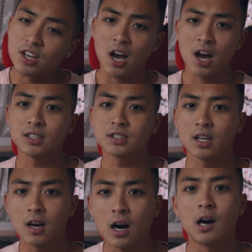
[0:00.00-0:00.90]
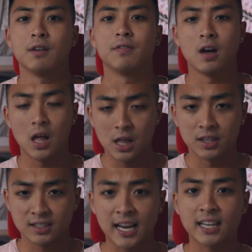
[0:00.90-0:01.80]
cons of
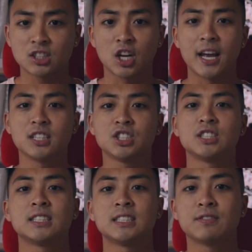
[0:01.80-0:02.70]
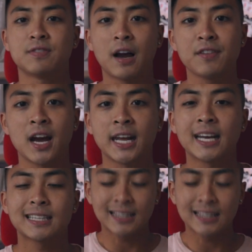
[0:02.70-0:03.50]
the Takstar SGC 598.